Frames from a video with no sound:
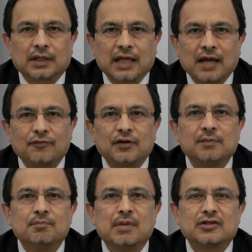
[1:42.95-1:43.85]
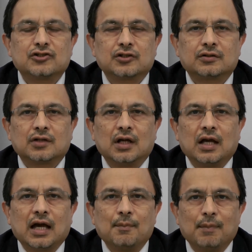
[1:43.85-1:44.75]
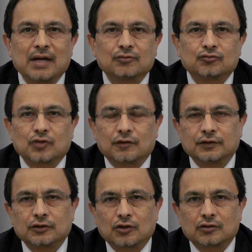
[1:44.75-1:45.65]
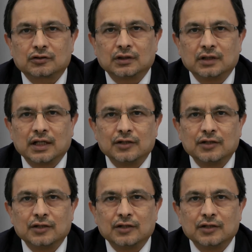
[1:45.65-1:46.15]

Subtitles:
carefully measured amount of the toxin